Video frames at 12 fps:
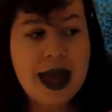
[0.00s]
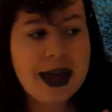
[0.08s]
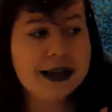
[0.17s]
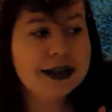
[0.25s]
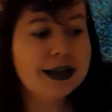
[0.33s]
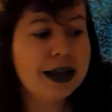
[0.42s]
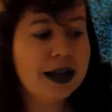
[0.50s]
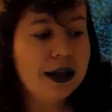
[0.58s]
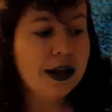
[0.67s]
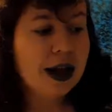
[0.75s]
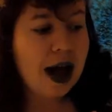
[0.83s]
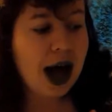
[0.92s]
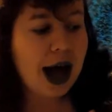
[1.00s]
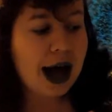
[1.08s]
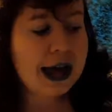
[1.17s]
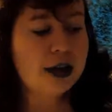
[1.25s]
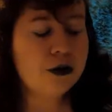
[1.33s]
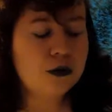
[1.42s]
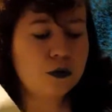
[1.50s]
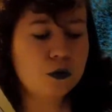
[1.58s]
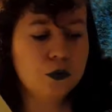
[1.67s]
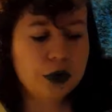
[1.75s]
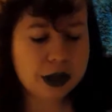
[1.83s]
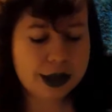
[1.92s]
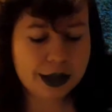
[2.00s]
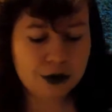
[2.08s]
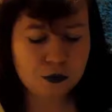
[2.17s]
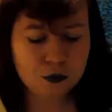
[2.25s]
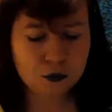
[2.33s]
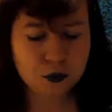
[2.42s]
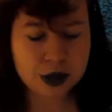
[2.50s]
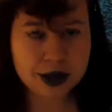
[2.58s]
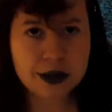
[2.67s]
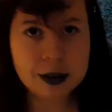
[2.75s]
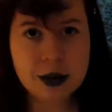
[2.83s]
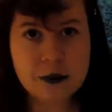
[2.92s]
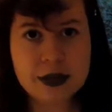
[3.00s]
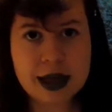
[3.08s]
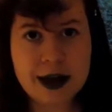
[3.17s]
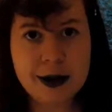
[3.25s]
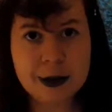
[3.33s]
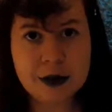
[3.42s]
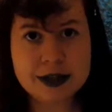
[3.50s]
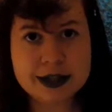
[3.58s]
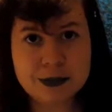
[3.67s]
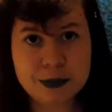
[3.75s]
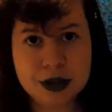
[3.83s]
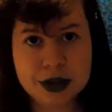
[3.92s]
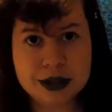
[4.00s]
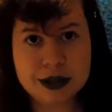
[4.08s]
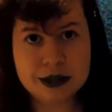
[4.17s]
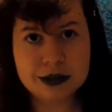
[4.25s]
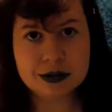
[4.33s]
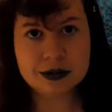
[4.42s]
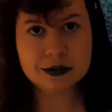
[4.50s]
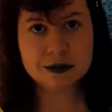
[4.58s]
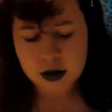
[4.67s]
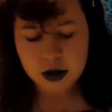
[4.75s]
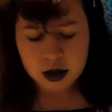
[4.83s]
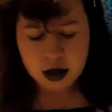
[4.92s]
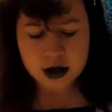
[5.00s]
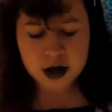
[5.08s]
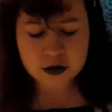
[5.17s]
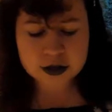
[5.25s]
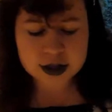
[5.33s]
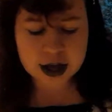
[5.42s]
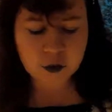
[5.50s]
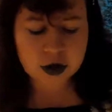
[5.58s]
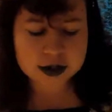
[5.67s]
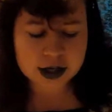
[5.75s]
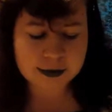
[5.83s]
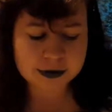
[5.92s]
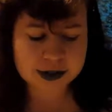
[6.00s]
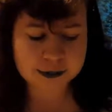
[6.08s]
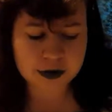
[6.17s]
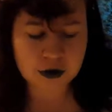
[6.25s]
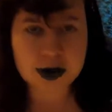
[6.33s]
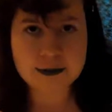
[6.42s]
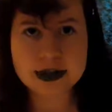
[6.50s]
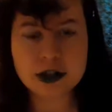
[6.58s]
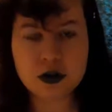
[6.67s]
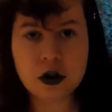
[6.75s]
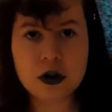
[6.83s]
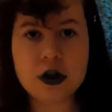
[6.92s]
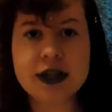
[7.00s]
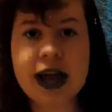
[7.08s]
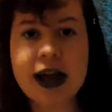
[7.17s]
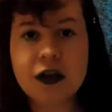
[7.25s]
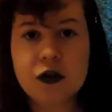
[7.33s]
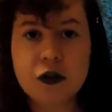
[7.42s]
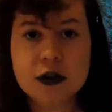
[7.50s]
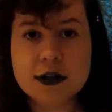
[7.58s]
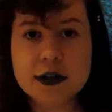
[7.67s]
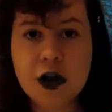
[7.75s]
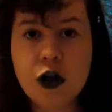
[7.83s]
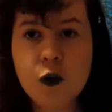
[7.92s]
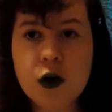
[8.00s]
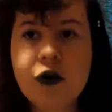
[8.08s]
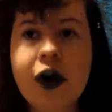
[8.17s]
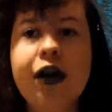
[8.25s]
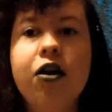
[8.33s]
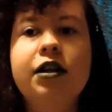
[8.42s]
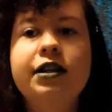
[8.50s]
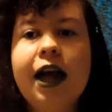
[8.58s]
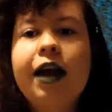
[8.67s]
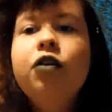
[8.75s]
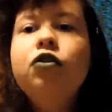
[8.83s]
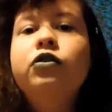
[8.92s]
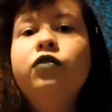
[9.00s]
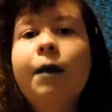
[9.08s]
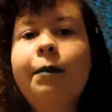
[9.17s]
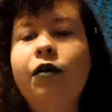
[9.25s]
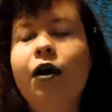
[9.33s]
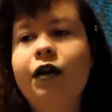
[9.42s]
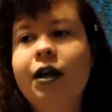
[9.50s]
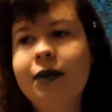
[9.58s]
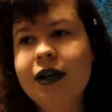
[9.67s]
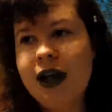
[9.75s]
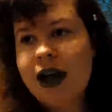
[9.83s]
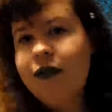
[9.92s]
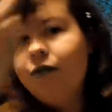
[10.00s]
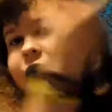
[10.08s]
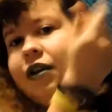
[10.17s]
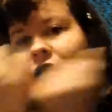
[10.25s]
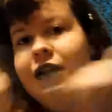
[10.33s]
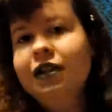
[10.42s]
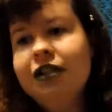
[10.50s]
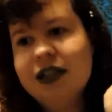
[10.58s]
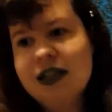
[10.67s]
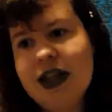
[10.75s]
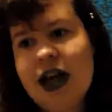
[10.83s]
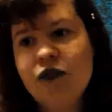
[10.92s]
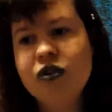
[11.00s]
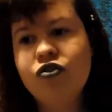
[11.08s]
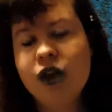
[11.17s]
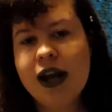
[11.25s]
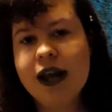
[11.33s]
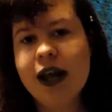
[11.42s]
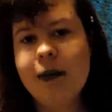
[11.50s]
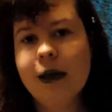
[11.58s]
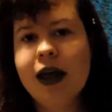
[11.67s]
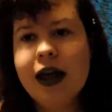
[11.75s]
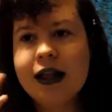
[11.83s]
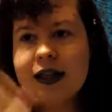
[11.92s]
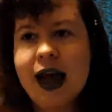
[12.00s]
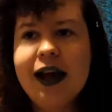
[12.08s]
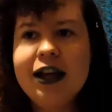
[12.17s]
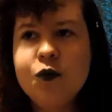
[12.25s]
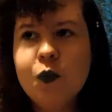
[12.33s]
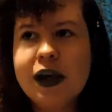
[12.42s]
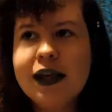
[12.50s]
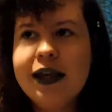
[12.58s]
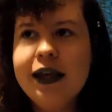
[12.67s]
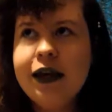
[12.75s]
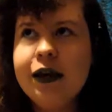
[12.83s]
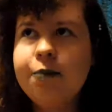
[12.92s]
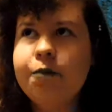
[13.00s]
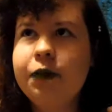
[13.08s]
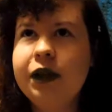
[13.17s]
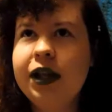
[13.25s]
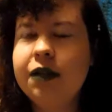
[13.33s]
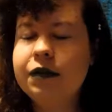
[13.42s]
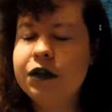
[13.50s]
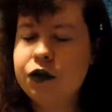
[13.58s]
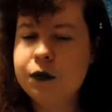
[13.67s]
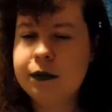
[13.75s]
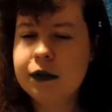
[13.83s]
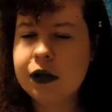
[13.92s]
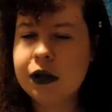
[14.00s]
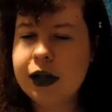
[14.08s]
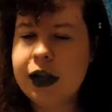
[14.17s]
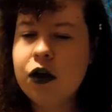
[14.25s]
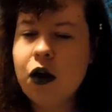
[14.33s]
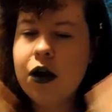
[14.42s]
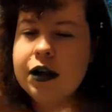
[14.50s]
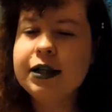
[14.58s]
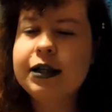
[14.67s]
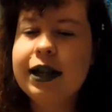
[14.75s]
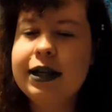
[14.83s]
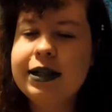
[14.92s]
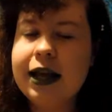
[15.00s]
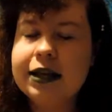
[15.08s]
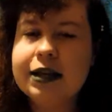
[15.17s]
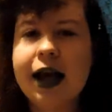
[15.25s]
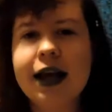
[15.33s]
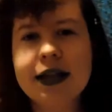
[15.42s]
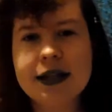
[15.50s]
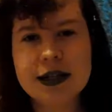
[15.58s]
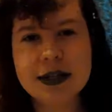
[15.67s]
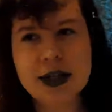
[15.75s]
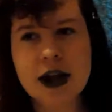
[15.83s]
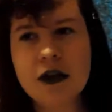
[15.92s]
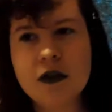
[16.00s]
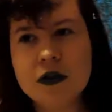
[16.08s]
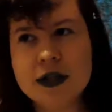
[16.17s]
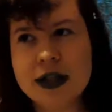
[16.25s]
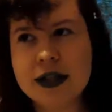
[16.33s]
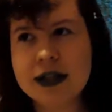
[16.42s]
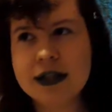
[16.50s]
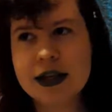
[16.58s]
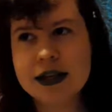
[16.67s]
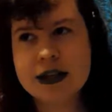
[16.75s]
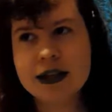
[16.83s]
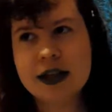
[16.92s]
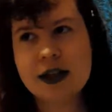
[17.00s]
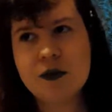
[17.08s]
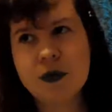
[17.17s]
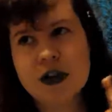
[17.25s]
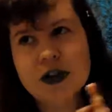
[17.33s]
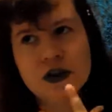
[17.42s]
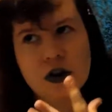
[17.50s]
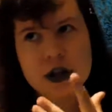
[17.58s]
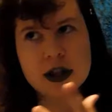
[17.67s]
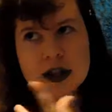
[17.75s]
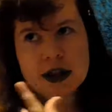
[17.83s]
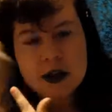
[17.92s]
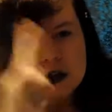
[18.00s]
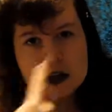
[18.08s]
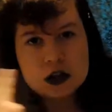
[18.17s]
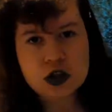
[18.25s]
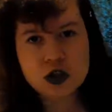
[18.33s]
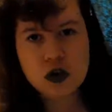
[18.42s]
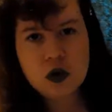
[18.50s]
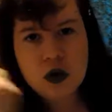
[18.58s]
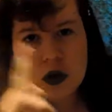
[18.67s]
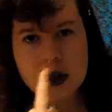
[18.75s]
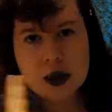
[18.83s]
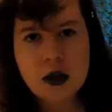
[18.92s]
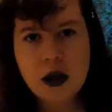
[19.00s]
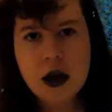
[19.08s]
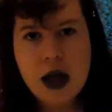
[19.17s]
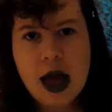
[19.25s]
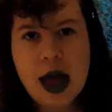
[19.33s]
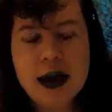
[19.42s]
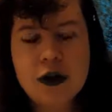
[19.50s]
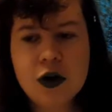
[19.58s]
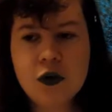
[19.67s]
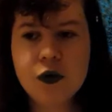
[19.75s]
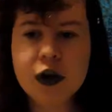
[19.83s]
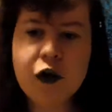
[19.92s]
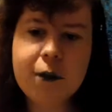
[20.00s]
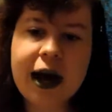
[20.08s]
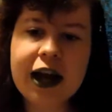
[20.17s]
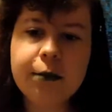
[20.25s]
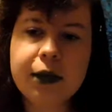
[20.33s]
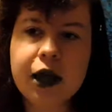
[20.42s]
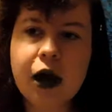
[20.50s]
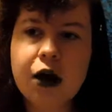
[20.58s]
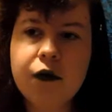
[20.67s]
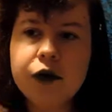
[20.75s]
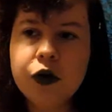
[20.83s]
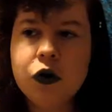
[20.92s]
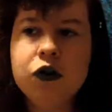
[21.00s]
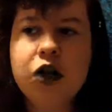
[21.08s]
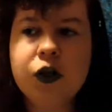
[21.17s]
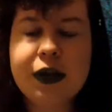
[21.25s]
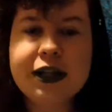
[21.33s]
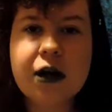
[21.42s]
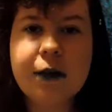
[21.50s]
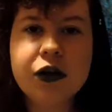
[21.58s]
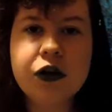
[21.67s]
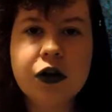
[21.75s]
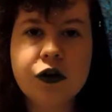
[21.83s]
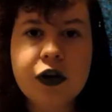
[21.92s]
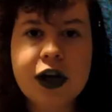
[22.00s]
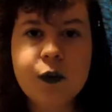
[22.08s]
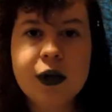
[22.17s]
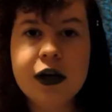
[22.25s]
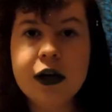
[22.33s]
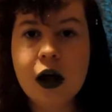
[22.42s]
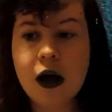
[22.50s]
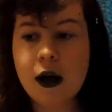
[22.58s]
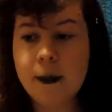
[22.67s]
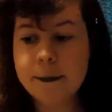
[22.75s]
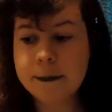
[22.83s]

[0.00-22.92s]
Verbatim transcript: And I really really love that about this book. Another thing I want to talk about this book, I mentioned earlier, tentacles. What Craig calls tentacles wrapping around him and kind of just kind of restraining him. That is what he believes to he calls his anxieties these tentacles and these things that like really start the the circling and it, really reminded me of Turtles All the Way Down by John Green when um,